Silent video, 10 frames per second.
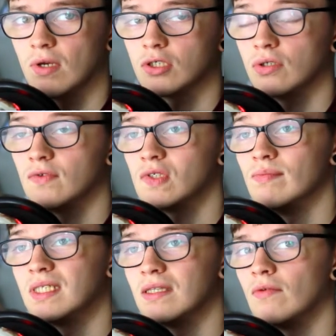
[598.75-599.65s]
make sure you
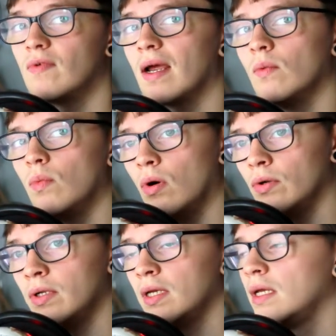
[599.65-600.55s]
submitted the right
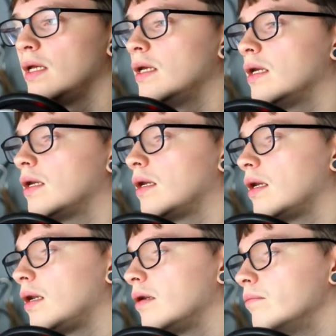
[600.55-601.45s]
one.
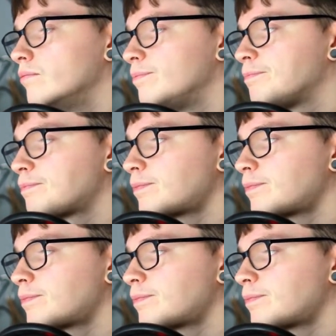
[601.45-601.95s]
And